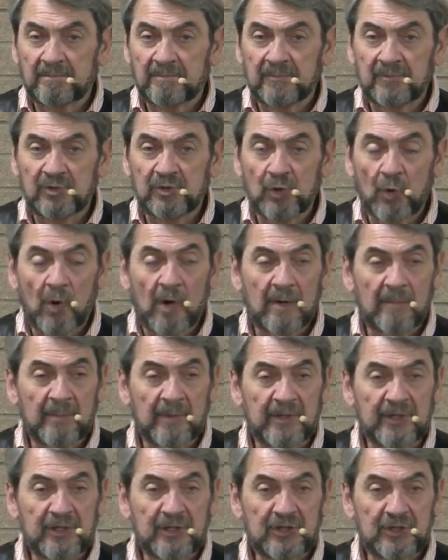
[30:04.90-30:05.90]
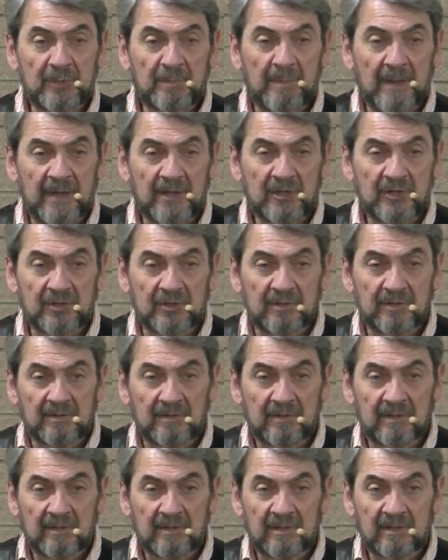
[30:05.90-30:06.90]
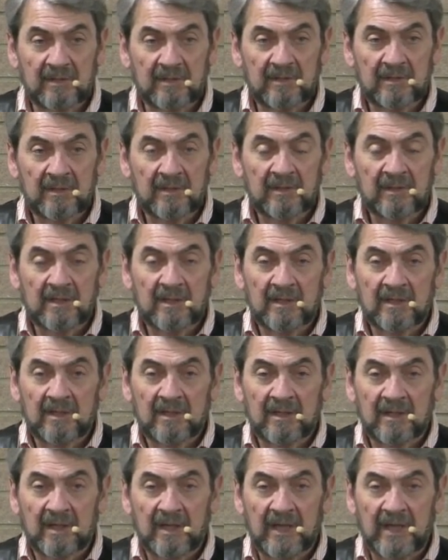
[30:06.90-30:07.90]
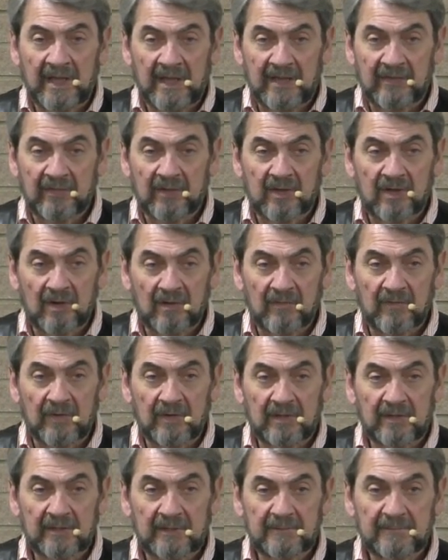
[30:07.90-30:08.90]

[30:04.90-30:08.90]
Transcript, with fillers: joint participation in the covenant.